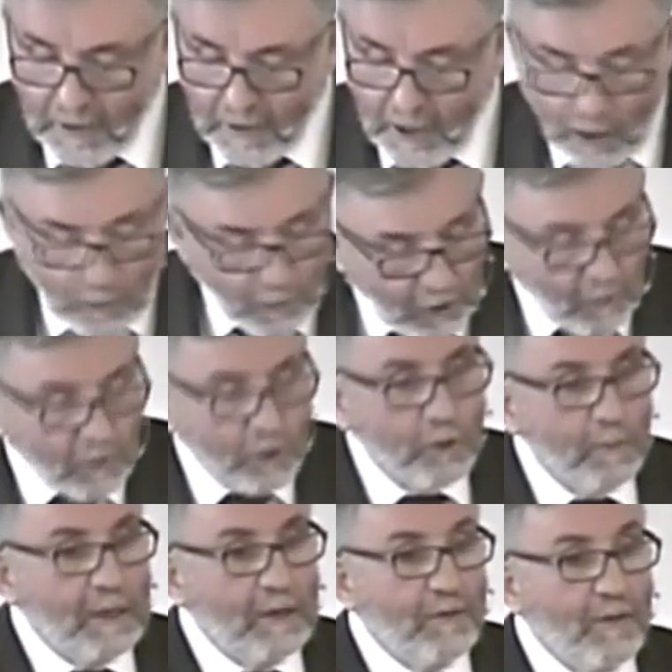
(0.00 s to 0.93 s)
It would
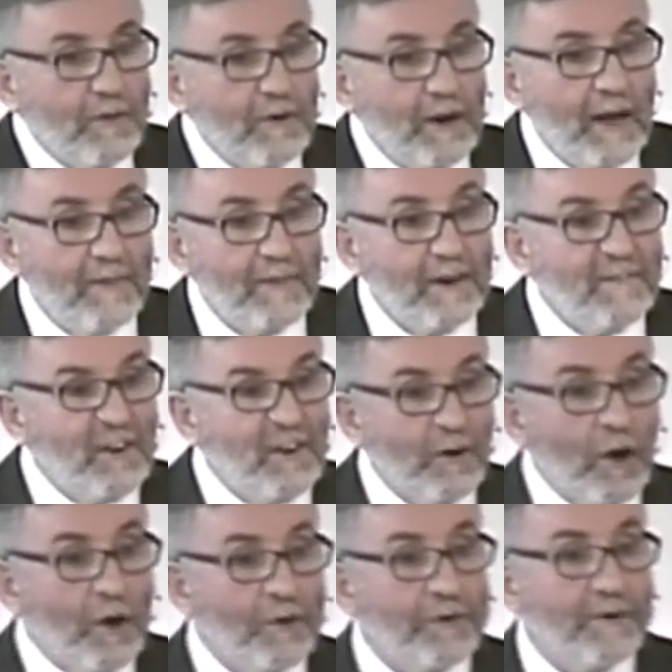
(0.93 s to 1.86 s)
also mean, on the other hand, that if
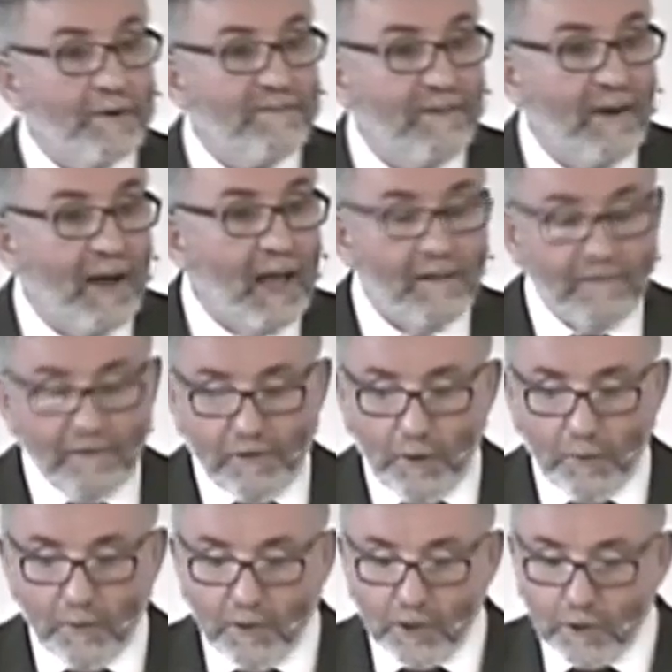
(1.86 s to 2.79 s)
you're under five, if
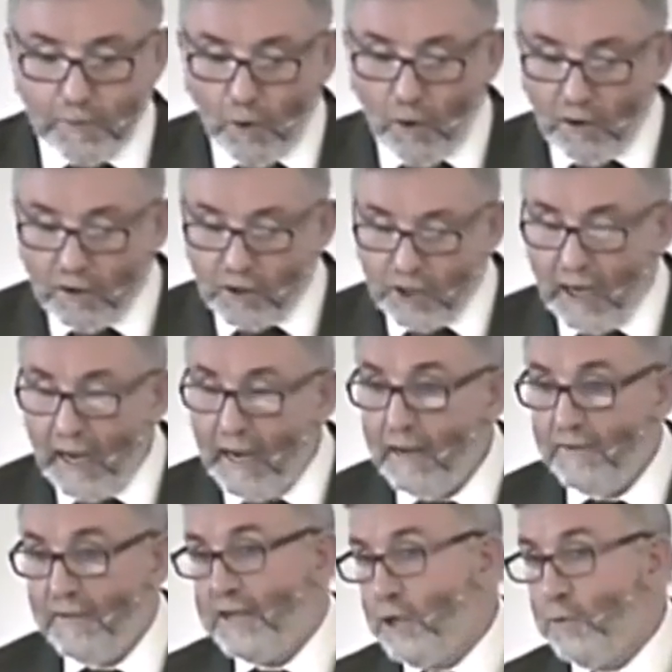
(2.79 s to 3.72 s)
you were a small
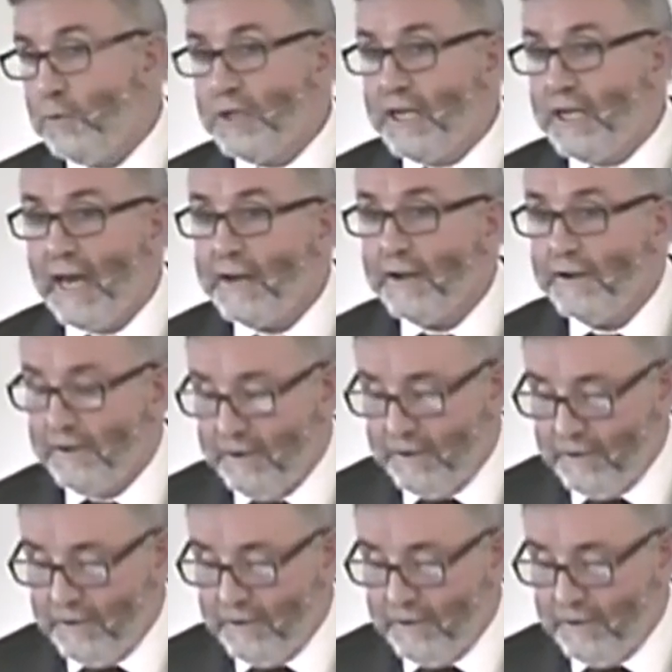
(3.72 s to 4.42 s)
child, then you would get it.